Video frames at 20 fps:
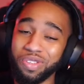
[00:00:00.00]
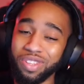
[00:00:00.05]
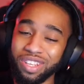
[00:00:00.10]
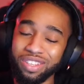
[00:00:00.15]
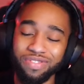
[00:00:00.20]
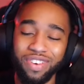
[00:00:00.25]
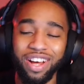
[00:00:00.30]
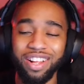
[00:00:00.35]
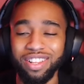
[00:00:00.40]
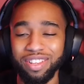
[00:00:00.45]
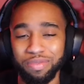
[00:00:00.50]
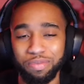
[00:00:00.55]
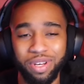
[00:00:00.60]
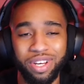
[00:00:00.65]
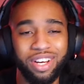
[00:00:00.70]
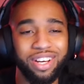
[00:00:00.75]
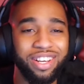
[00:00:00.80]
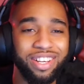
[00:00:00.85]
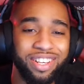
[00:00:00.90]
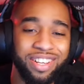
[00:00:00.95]
That's valid, but
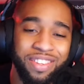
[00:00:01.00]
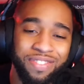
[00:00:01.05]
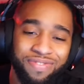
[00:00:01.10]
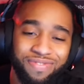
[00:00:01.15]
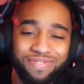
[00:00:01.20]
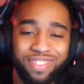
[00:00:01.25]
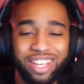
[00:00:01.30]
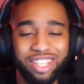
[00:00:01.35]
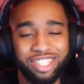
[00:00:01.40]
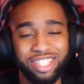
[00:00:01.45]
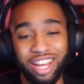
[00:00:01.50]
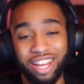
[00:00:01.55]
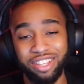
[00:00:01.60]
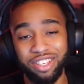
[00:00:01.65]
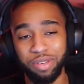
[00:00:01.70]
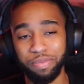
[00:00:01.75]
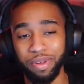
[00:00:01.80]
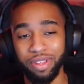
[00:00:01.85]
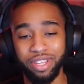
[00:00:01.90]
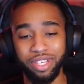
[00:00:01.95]
uh, that just kind of
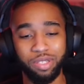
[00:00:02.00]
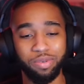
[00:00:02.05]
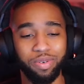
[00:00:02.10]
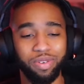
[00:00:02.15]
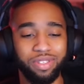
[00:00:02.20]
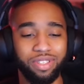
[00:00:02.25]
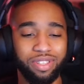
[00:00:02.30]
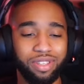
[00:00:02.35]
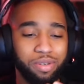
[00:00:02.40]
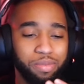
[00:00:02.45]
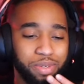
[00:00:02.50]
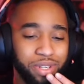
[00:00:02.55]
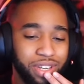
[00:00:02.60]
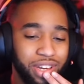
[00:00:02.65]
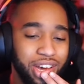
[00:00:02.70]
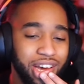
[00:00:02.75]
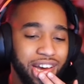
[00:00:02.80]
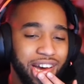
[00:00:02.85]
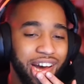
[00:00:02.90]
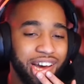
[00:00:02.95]
took me out of the experience a little bit.
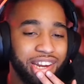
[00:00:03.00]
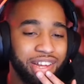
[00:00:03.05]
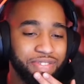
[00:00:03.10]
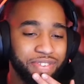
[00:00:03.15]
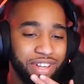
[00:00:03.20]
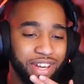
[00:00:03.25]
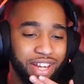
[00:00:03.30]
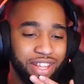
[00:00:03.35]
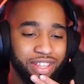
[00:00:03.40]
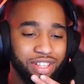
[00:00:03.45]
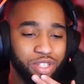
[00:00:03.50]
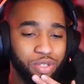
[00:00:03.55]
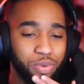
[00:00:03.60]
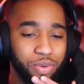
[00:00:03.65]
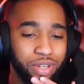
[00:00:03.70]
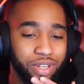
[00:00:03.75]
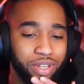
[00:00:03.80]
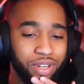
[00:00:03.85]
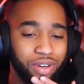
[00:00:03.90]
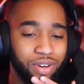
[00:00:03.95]
I definitely got this
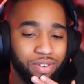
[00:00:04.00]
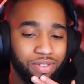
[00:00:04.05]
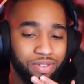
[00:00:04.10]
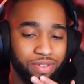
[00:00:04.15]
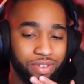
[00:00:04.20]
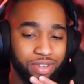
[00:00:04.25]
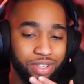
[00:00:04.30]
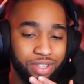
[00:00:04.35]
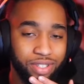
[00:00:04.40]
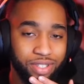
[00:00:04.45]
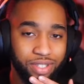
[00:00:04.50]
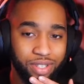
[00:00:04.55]
one over it.